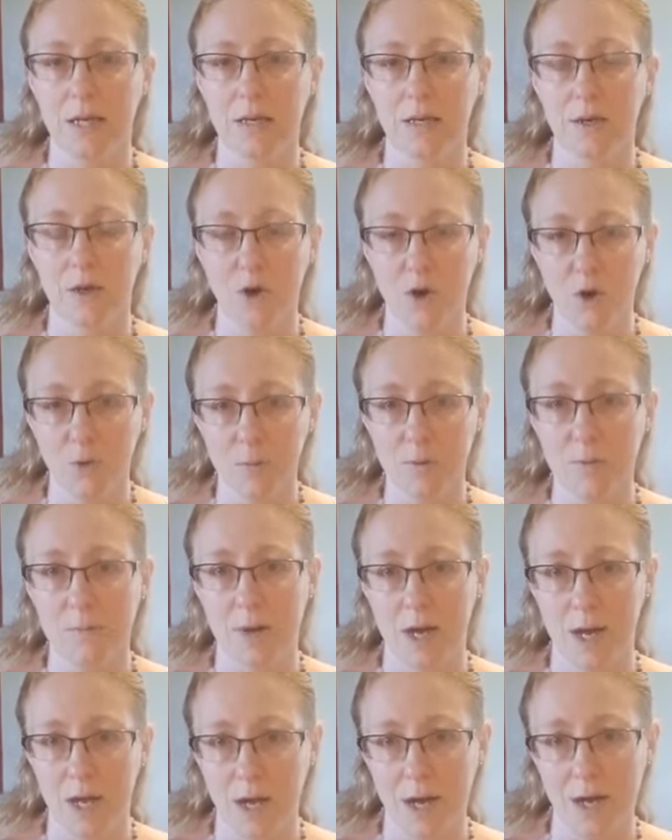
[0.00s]
opened
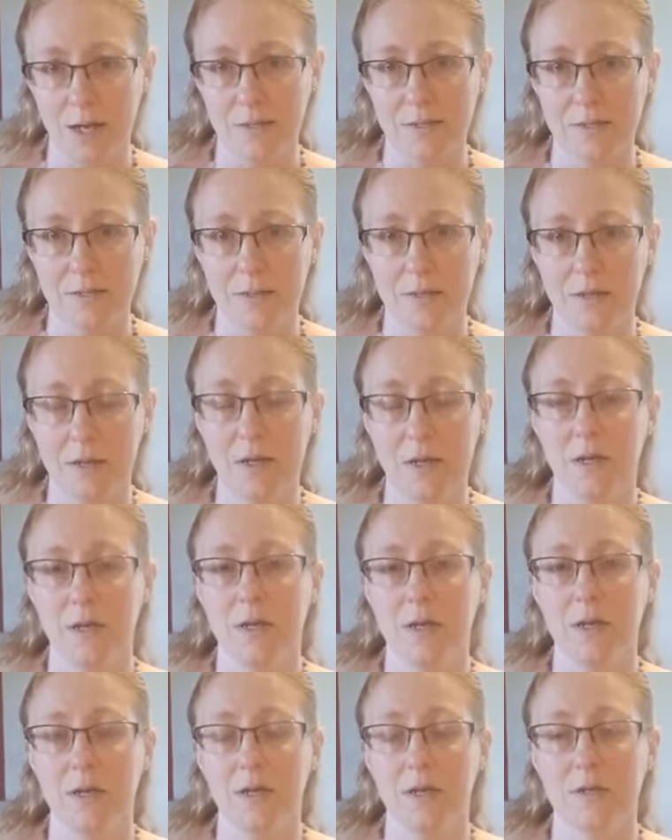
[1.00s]
my eyes
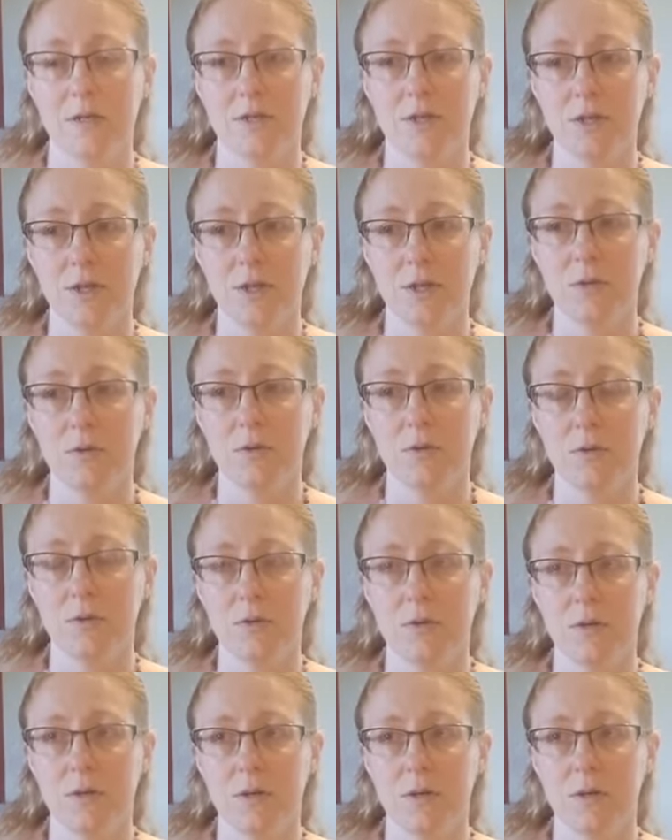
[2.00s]

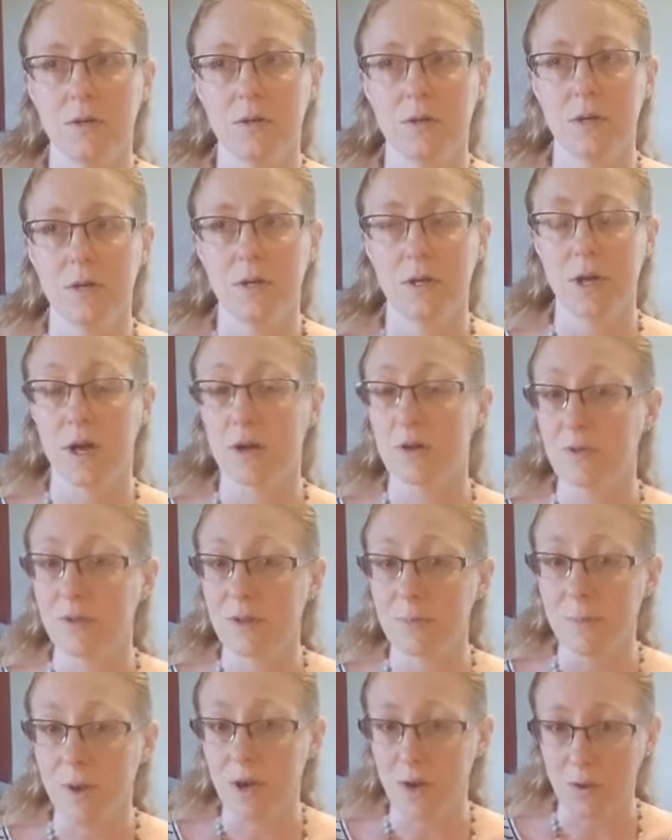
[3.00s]
to not only
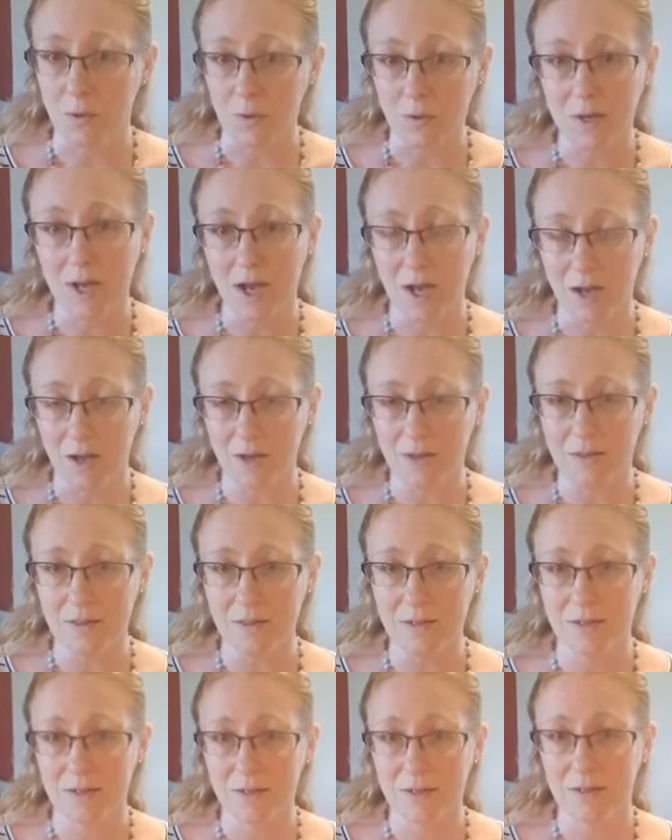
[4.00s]
my own health,
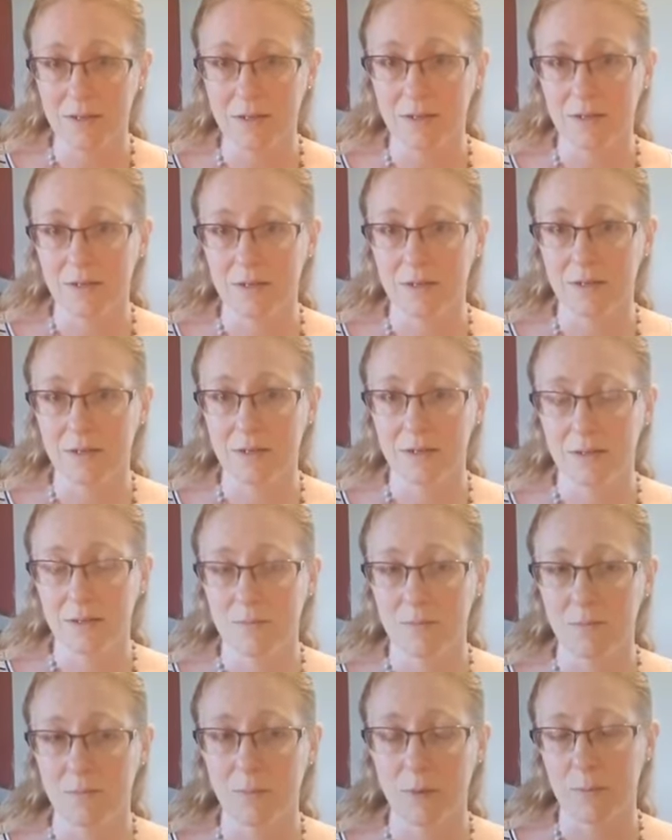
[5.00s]

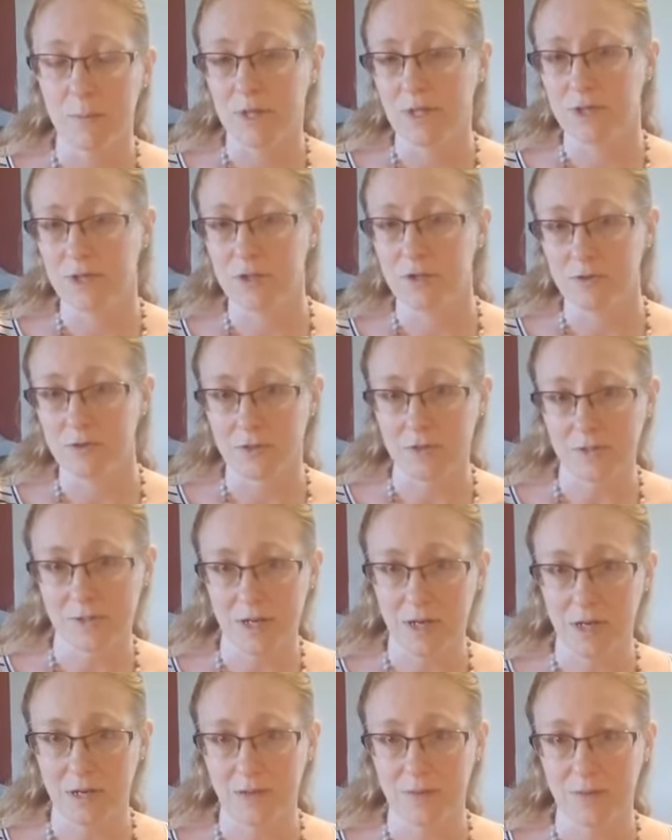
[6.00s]
but my children's
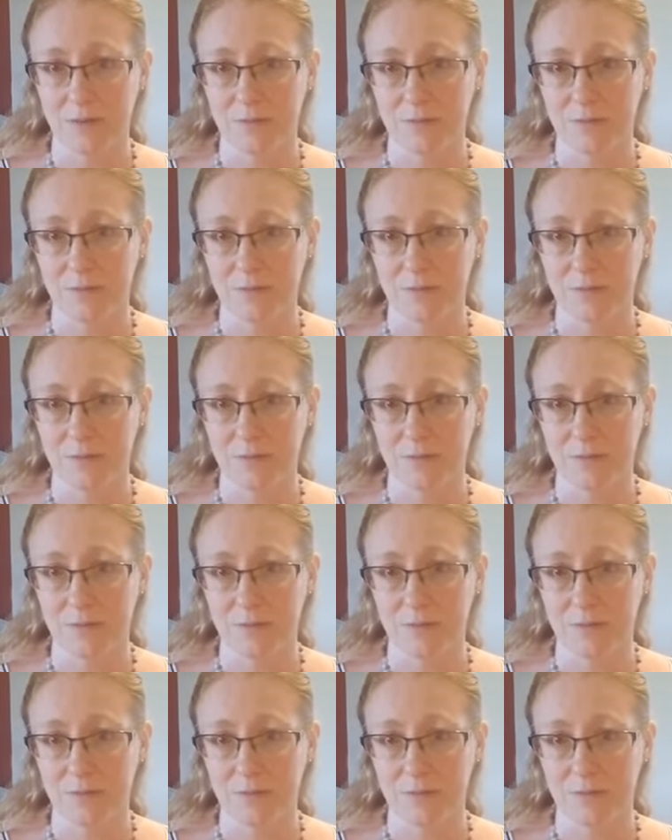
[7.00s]
health.